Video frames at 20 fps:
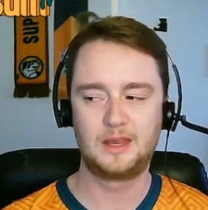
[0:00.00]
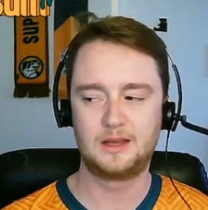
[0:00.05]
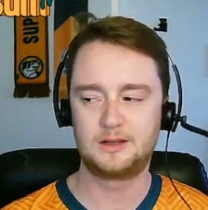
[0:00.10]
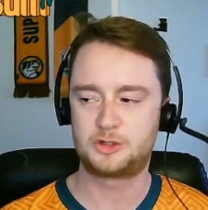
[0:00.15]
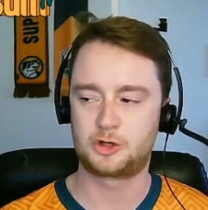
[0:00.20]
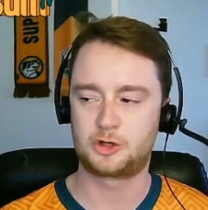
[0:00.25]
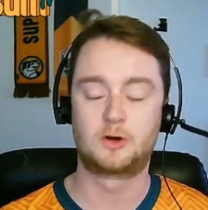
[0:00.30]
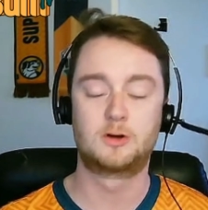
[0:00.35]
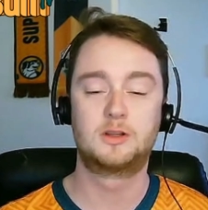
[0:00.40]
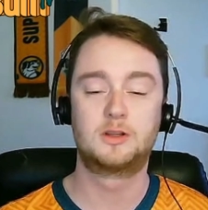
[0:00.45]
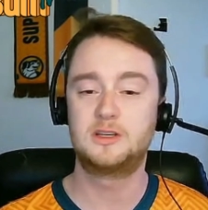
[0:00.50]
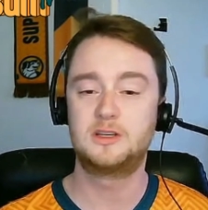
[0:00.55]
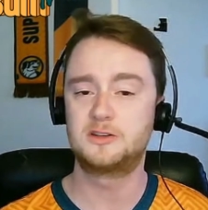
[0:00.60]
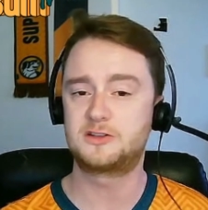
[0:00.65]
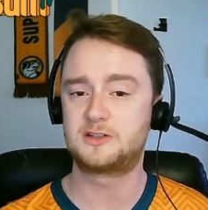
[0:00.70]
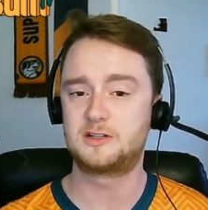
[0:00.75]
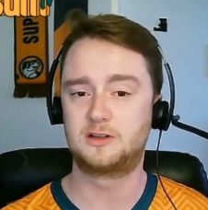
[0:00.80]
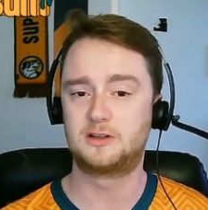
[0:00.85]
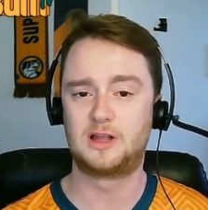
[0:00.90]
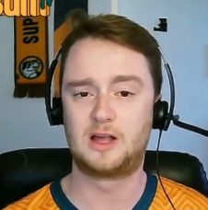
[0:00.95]
Charlie is
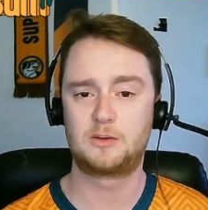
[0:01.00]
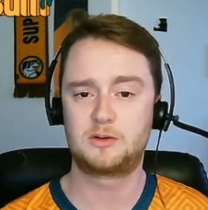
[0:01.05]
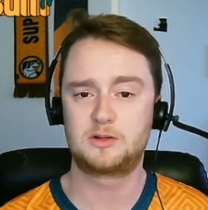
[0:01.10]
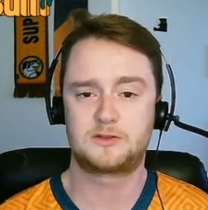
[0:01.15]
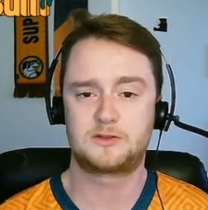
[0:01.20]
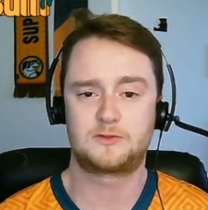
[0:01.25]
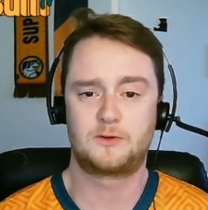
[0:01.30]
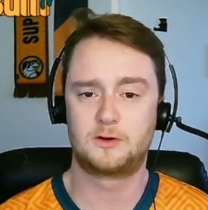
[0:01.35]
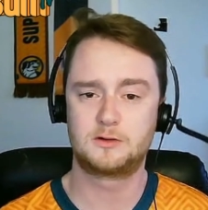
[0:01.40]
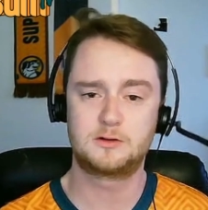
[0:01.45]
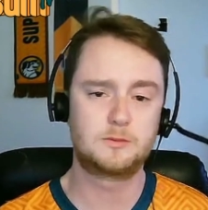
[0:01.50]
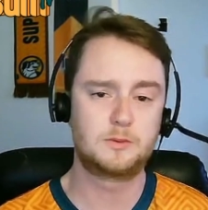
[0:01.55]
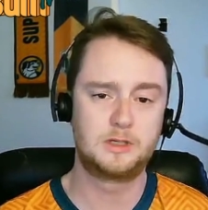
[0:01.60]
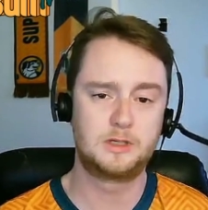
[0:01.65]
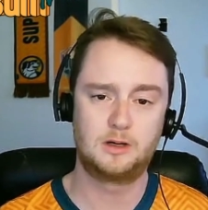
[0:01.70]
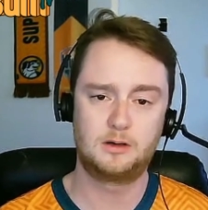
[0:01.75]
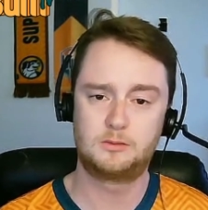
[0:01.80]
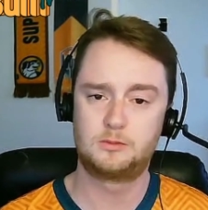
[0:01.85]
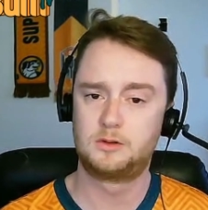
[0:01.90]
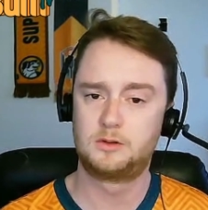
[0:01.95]
still out as far as we
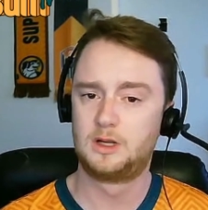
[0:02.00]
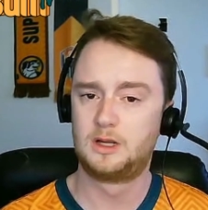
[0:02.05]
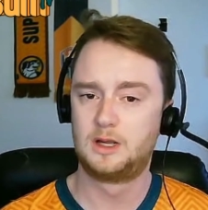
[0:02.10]
know,